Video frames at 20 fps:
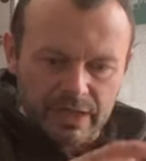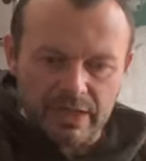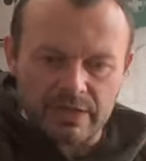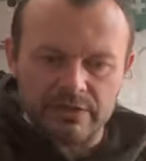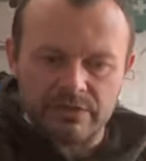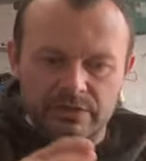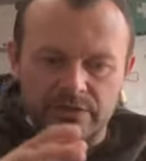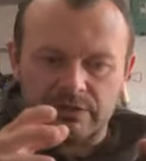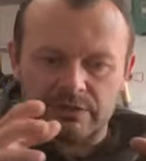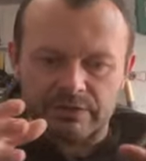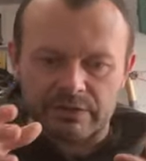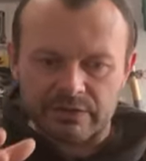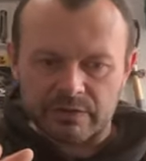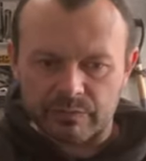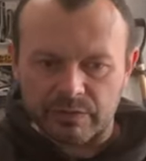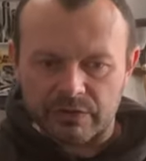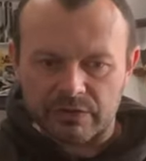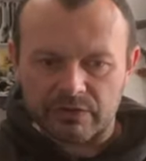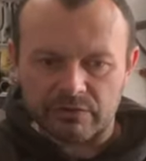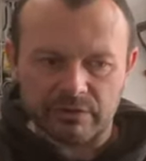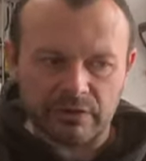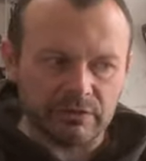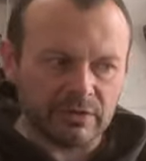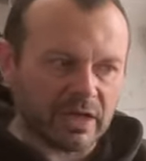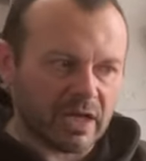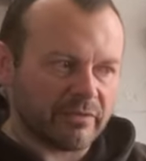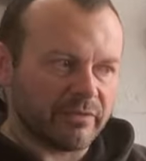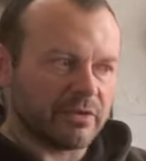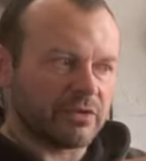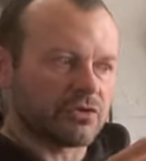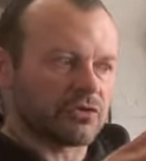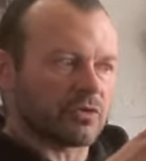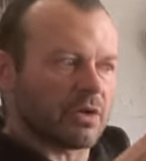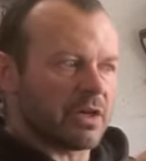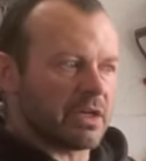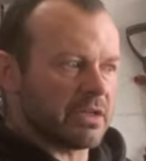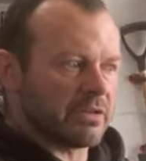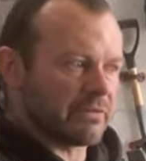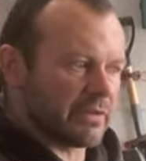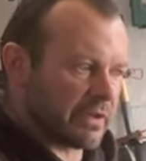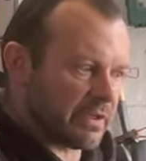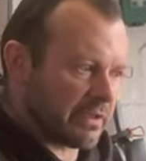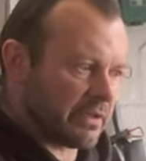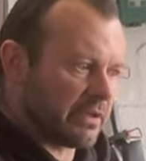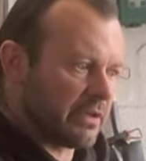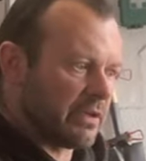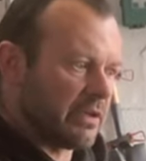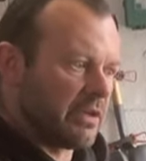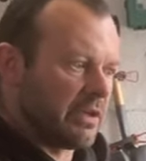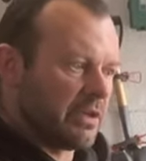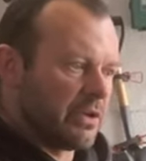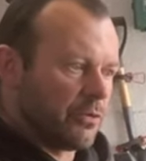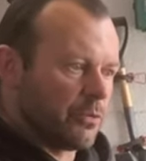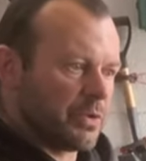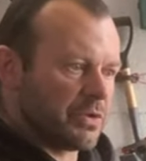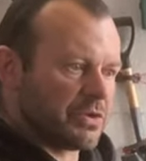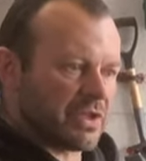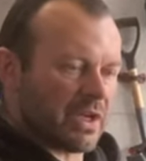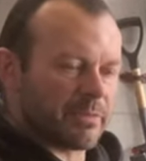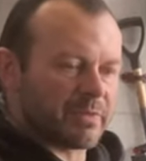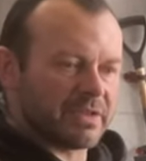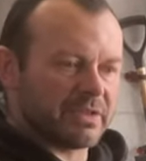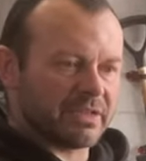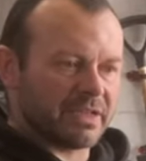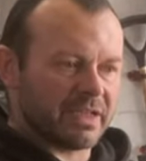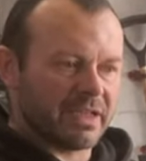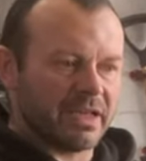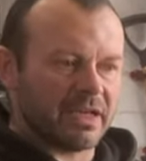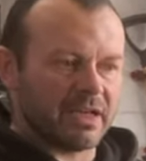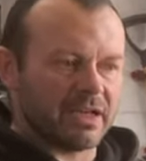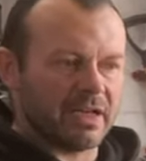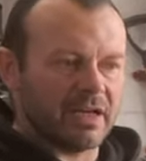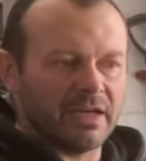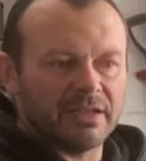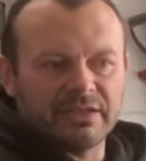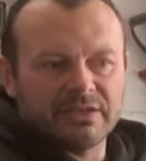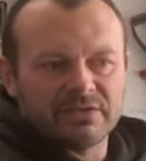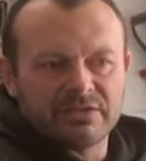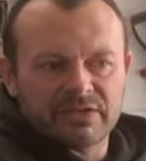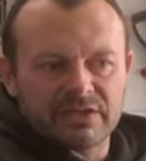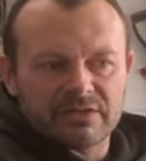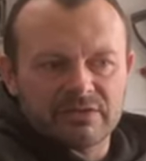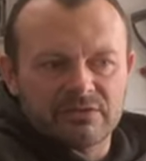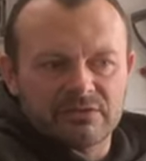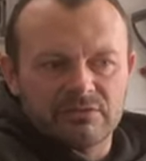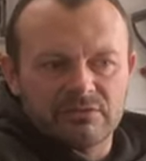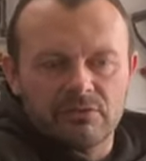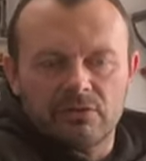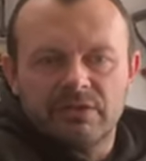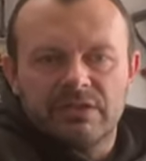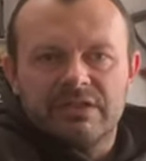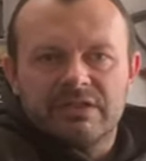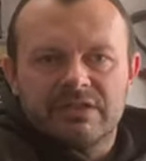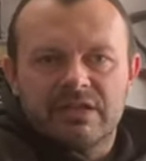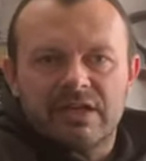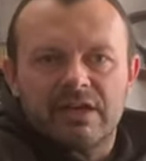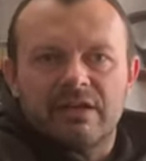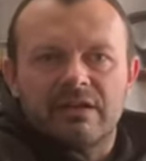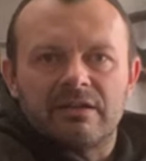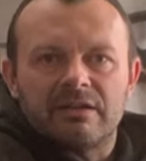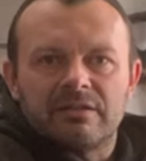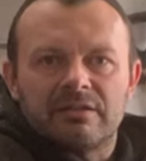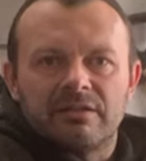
the engine and transmission, then you have a driver who jumps in the car and it's just not his car